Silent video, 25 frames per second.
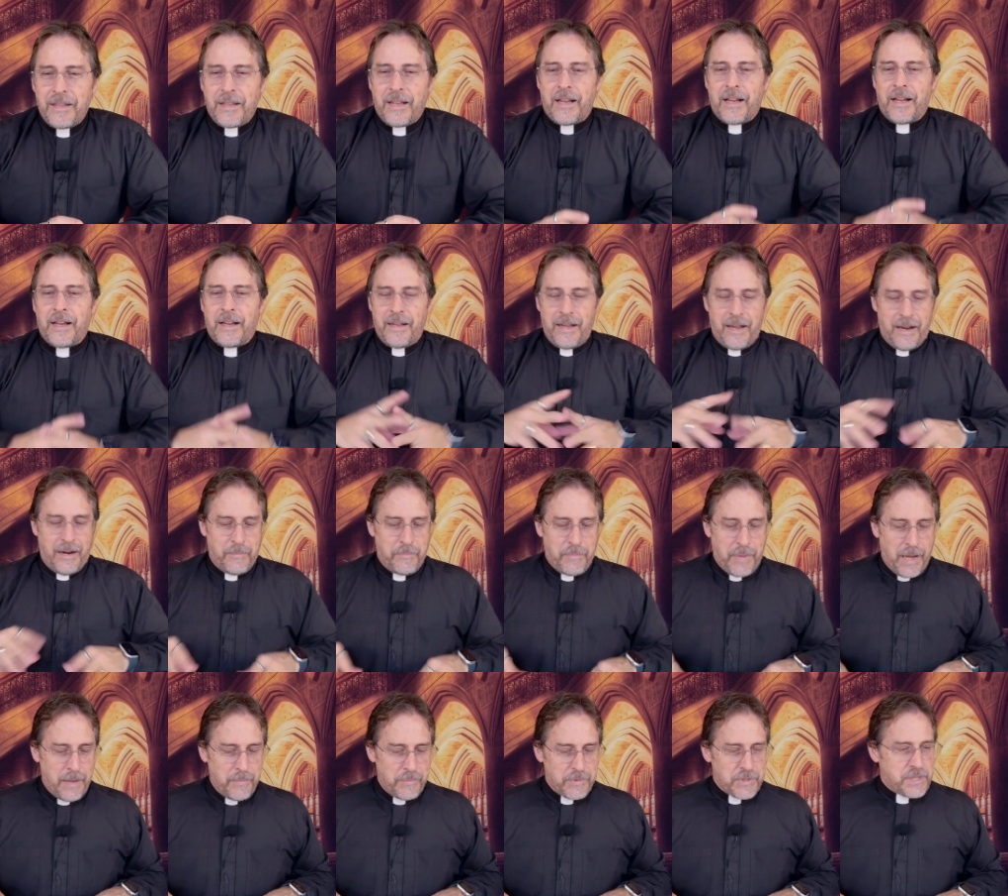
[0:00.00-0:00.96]
Uh, our
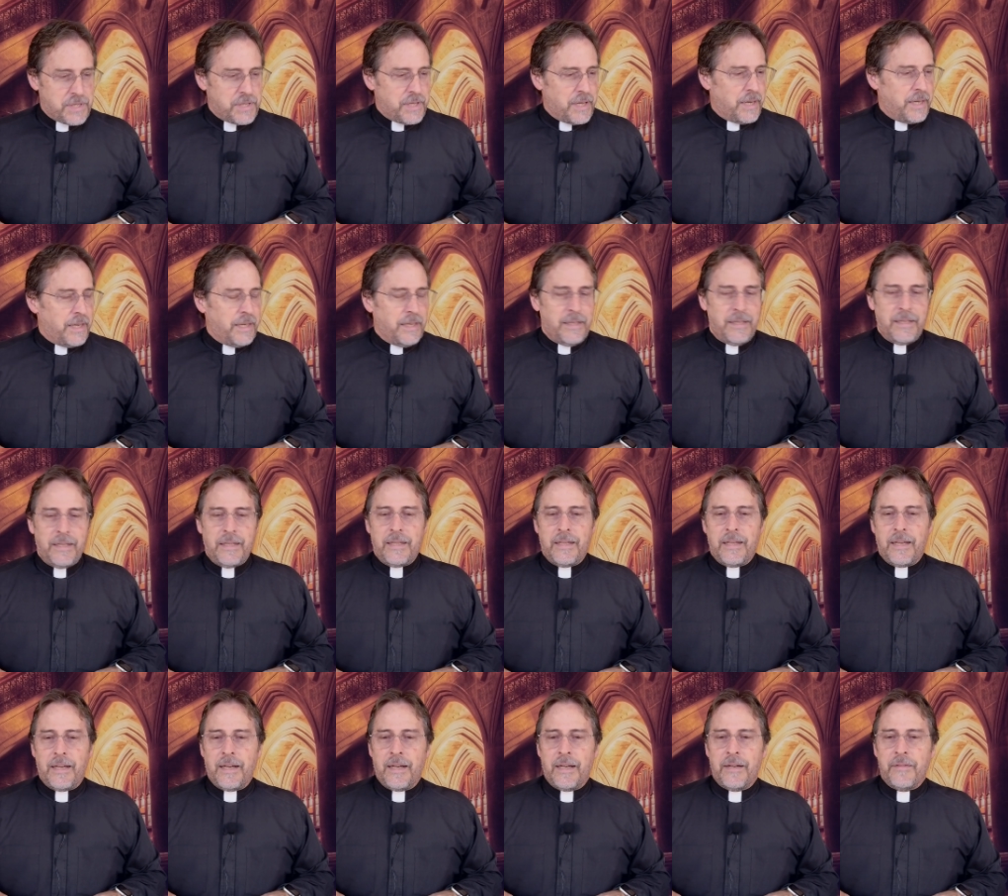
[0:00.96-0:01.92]
Bible study
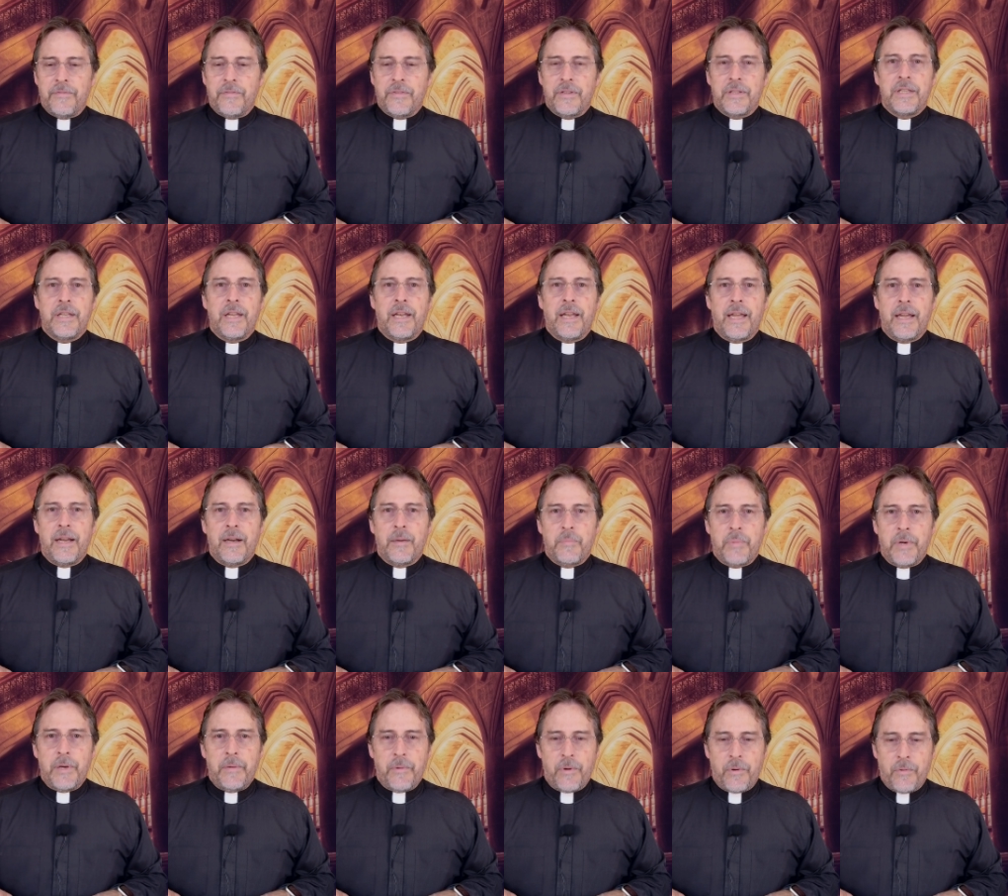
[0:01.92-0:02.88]
uh, for today, our
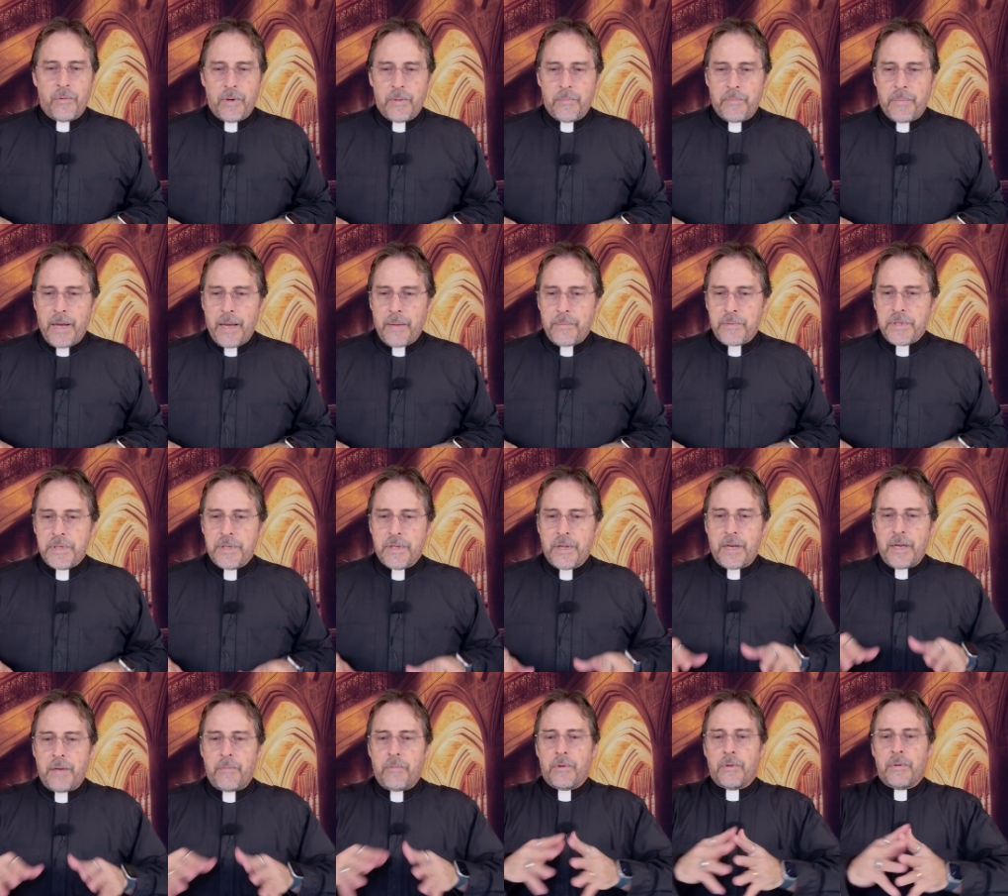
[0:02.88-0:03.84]
pre recorded Bible
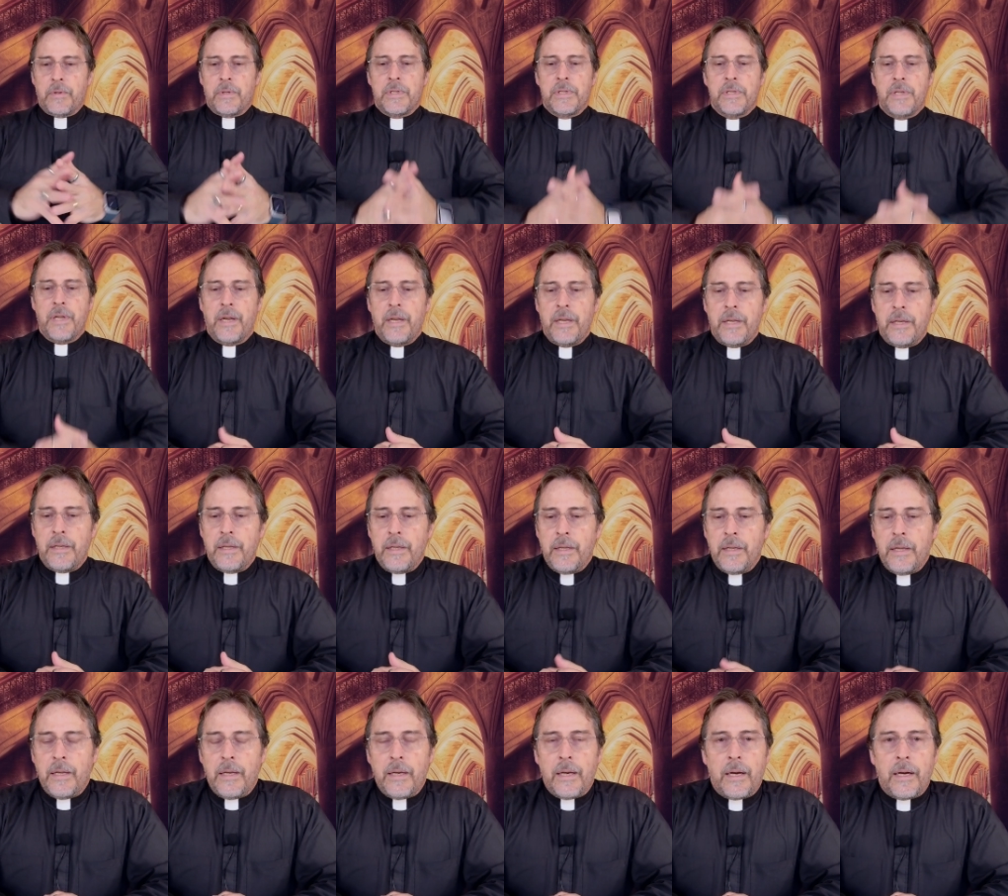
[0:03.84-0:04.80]
study, we're studying
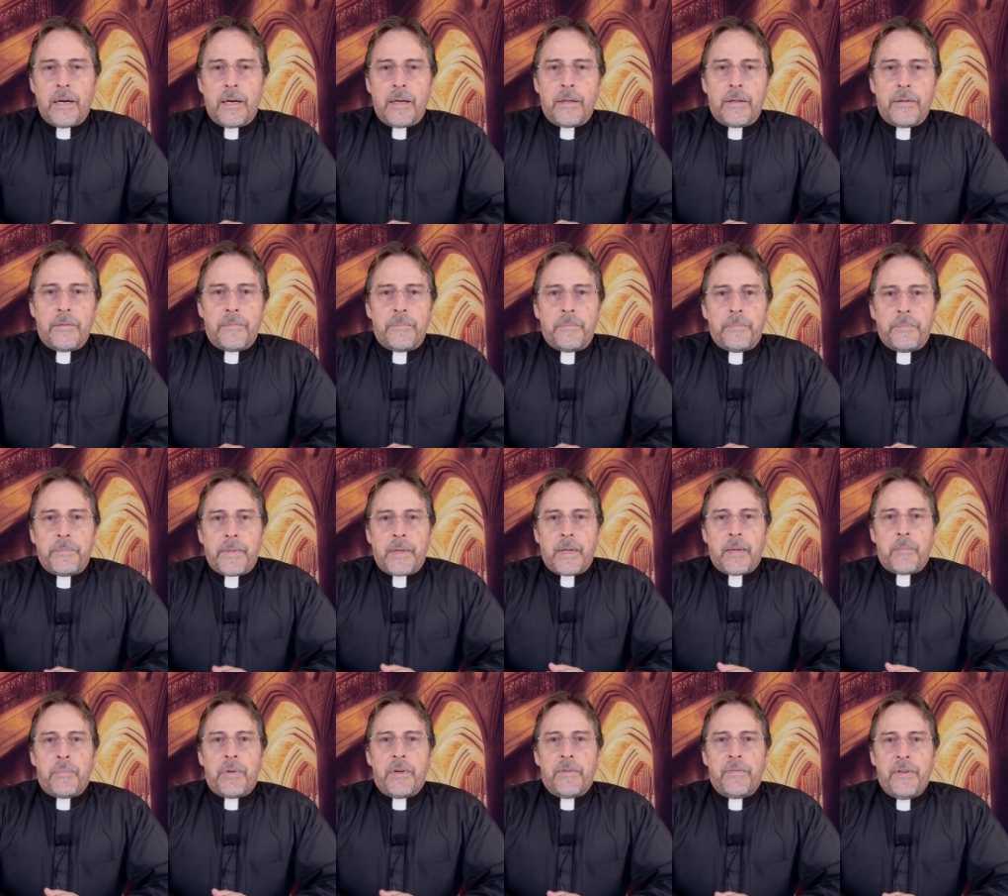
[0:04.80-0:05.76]
uh,
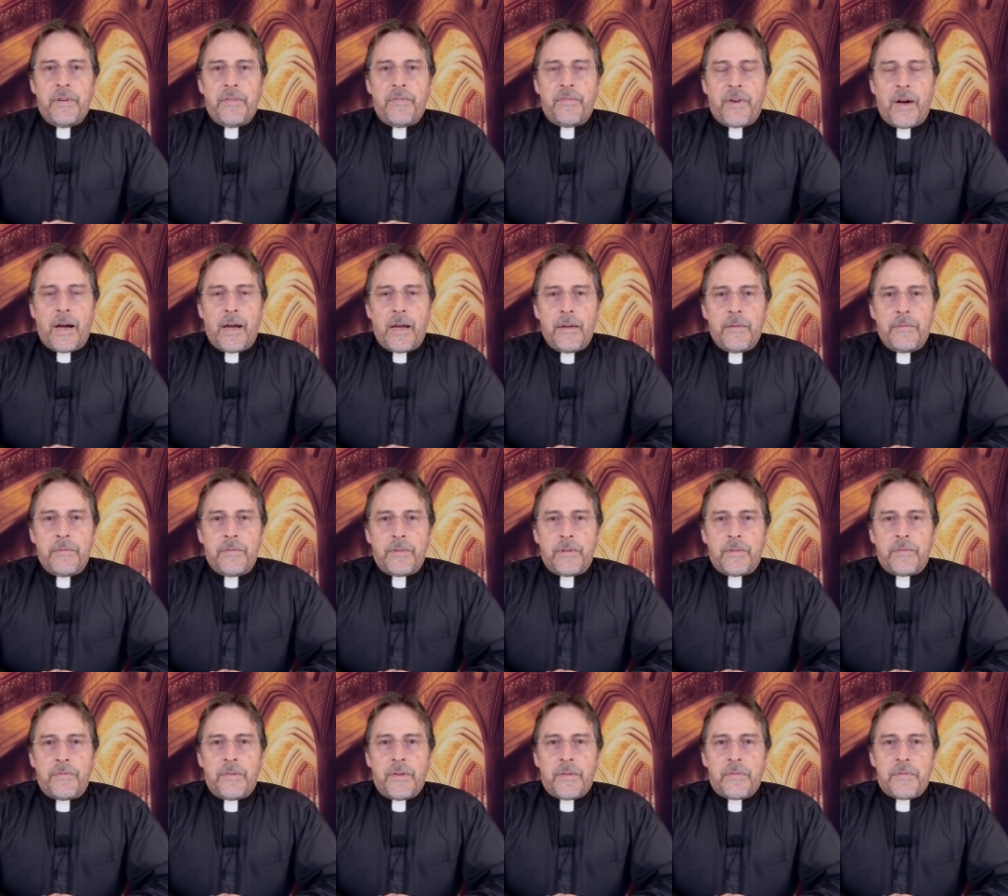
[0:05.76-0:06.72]
Epiphany 5,
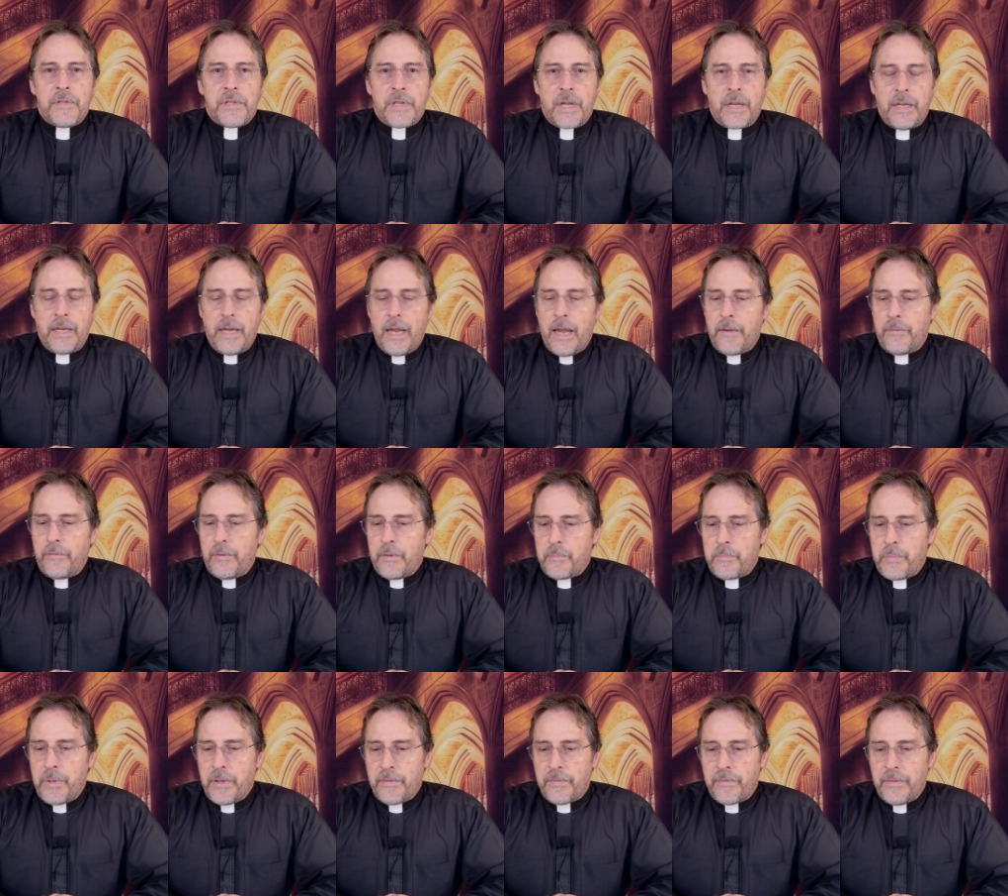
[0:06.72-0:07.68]
the fifth Sunday after
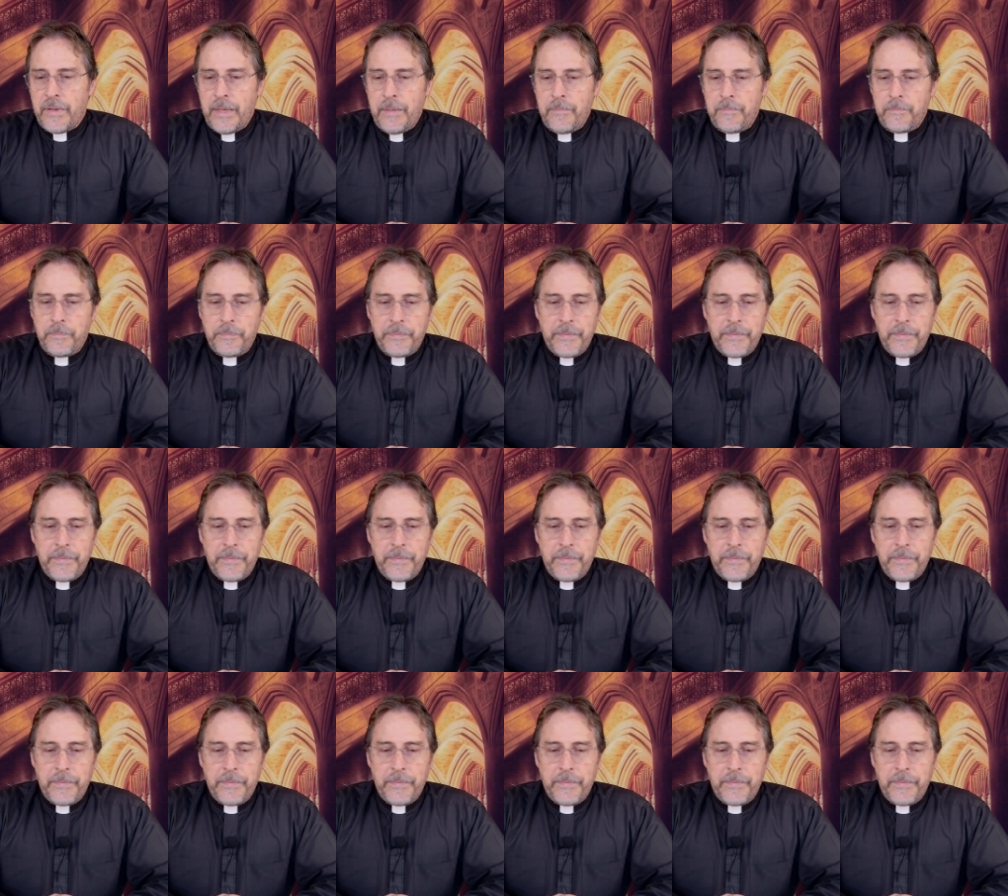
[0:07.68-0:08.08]
Epiphany.